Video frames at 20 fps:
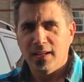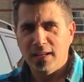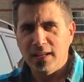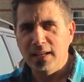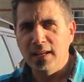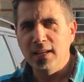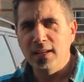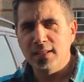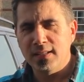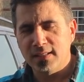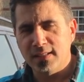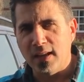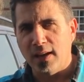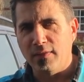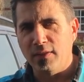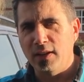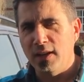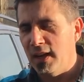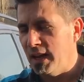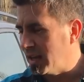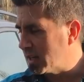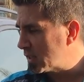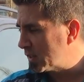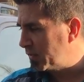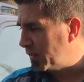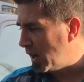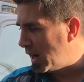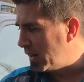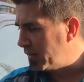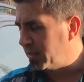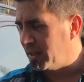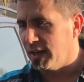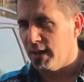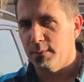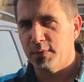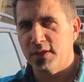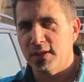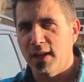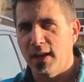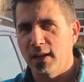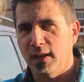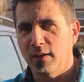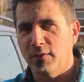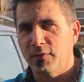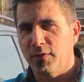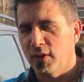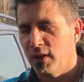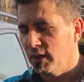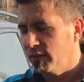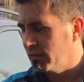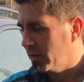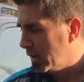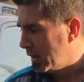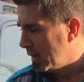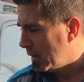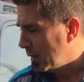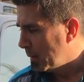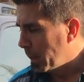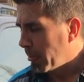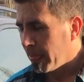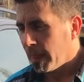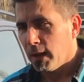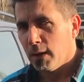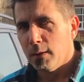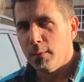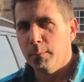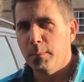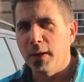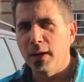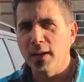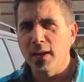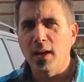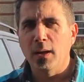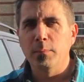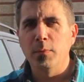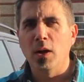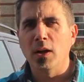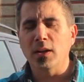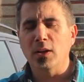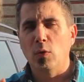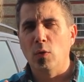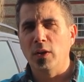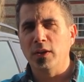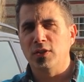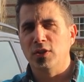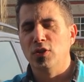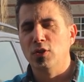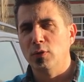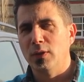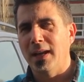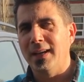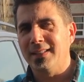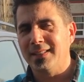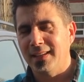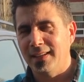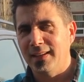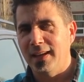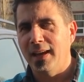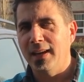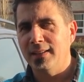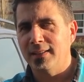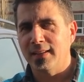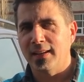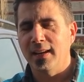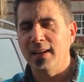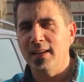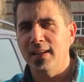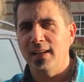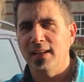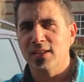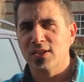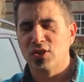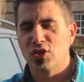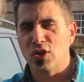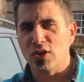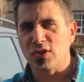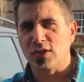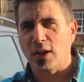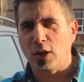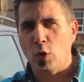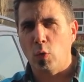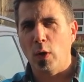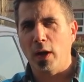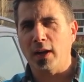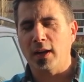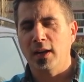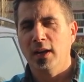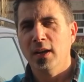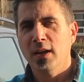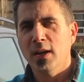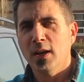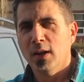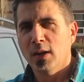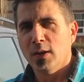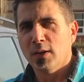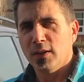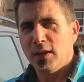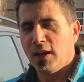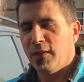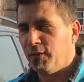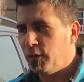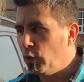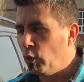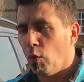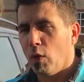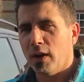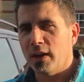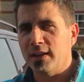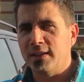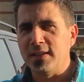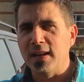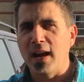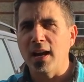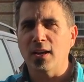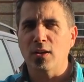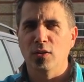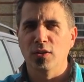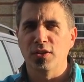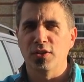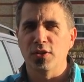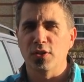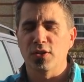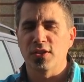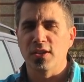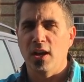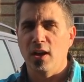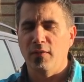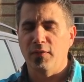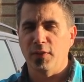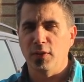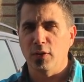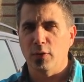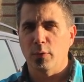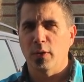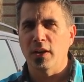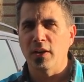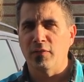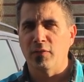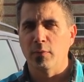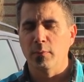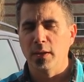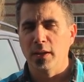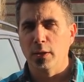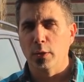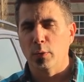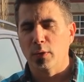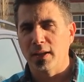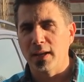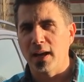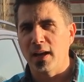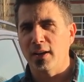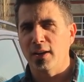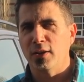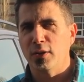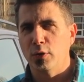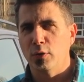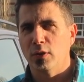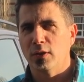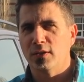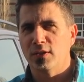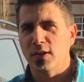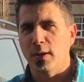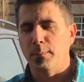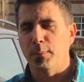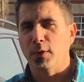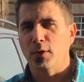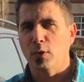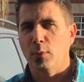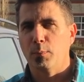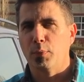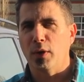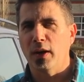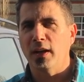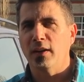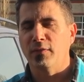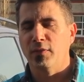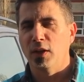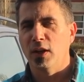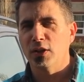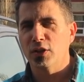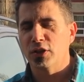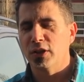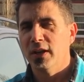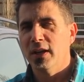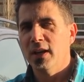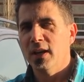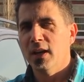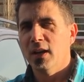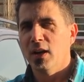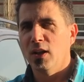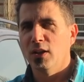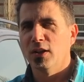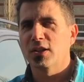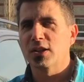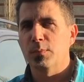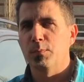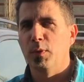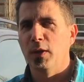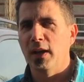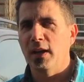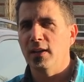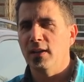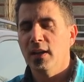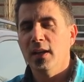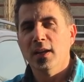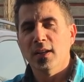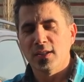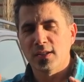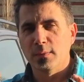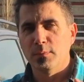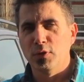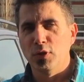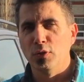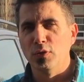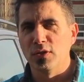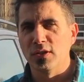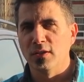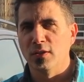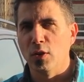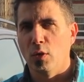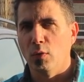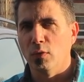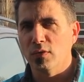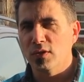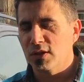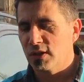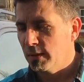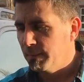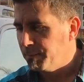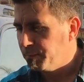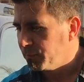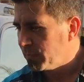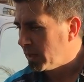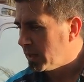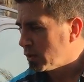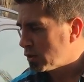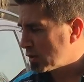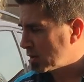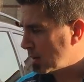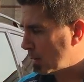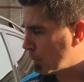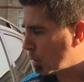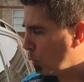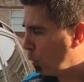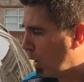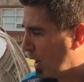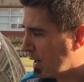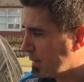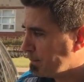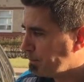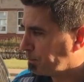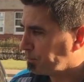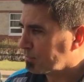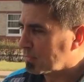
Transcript: E70 X5 that I'm standing in front of, but I'm not going to do that today. Today is just a quick, if you want to tackle this yourself and you're already familiar with how to do a typical brake flush, I'll explain some do's and don'ts. So number one,